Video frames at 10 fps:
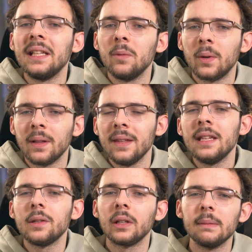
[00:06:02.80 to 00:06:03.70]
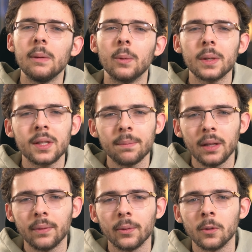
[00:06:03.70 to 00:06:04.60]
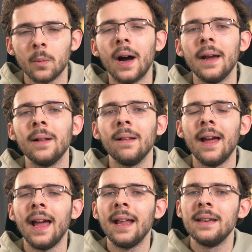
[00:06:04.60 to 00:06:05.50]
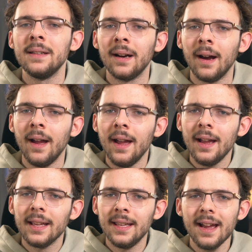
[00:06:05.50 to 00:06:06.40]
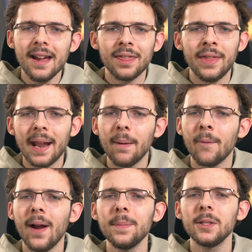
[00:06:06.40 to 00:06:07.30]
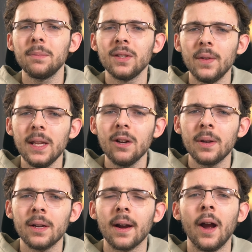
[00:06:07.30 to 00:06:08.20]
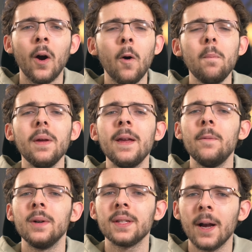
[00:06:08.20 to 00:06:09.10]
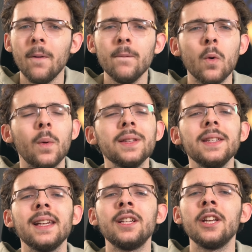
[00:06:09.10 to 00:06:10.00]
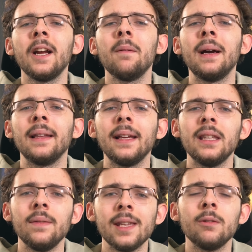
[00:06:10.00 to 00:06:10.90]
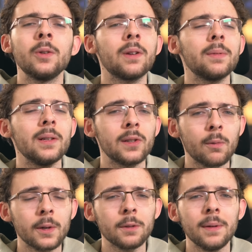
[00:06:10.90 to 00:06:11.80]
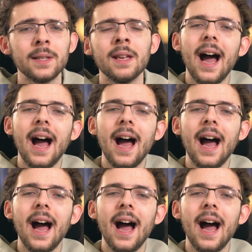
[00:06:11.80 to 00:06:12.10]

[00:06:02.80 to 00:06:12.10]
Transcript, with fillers: into one of these. They're gonna be worth something for for a while. And uh, yeah, that about wraps up this video here. I hope it was helpful. Once again, check out my link in the video description to Squarespace.